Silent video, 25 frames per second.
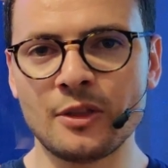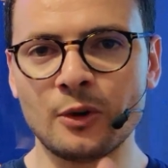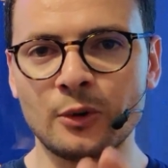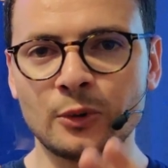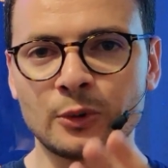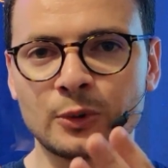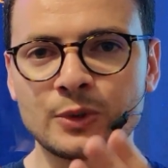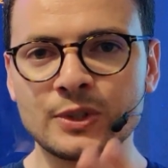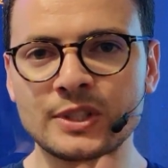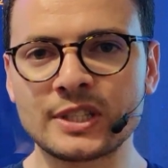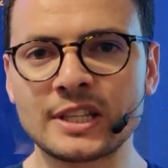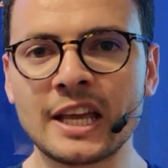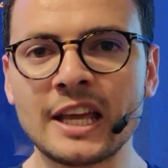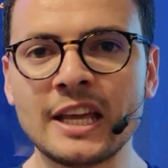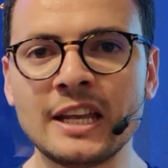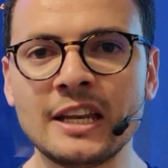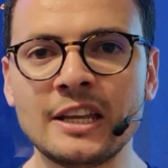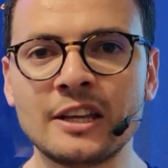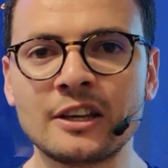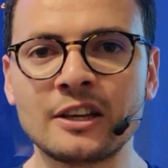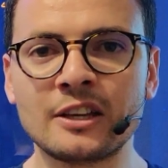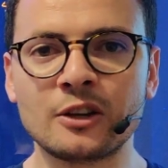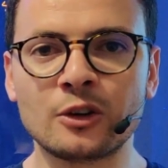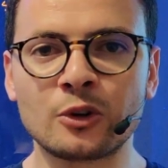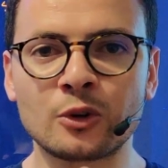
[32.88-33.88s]

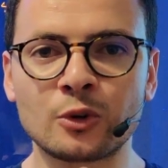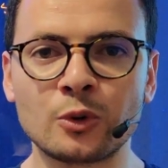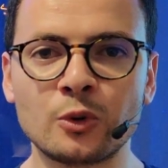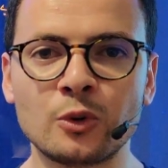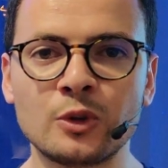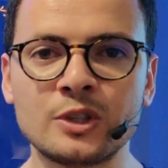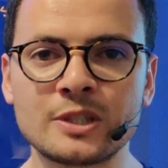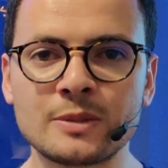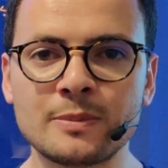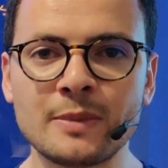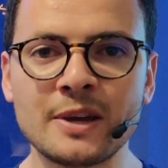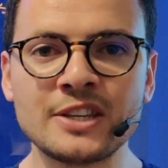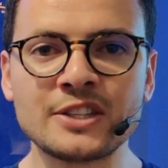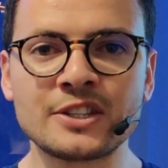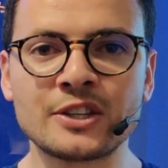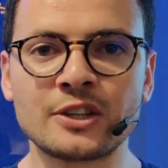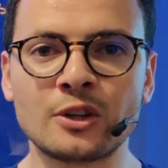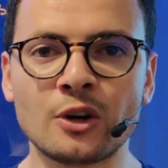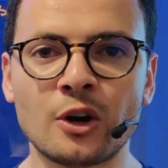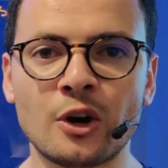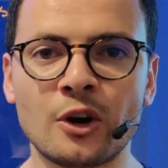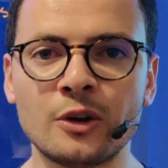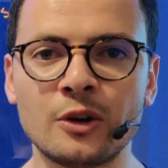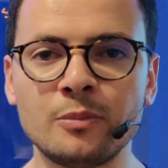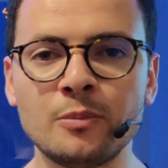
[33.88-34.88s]
autoscaling rules based
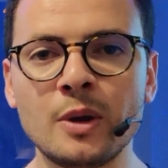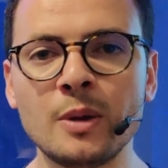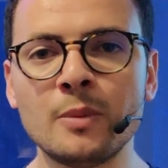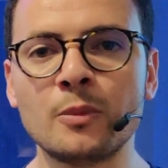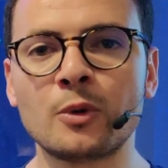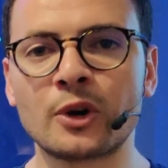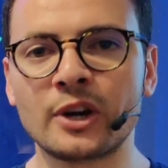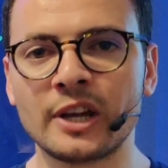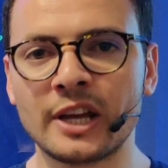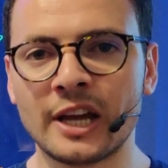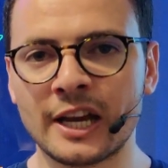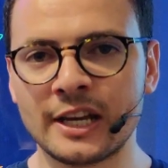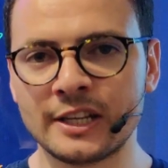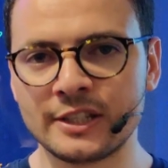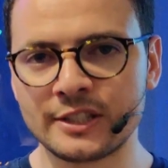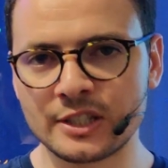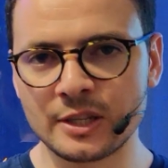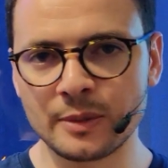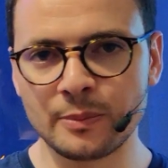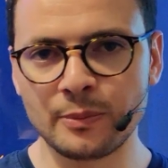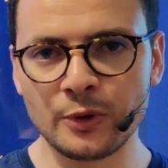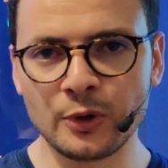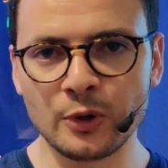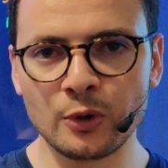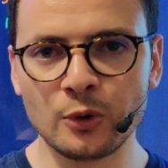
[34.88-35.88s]
on memory and
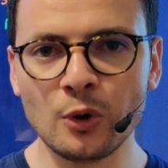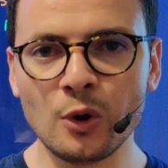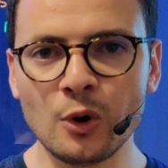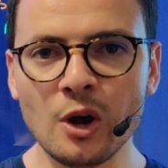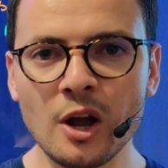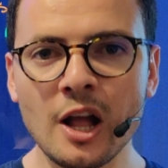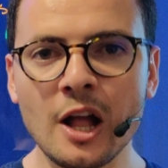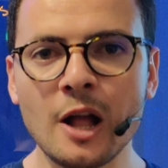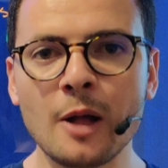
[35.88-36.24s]
CPU,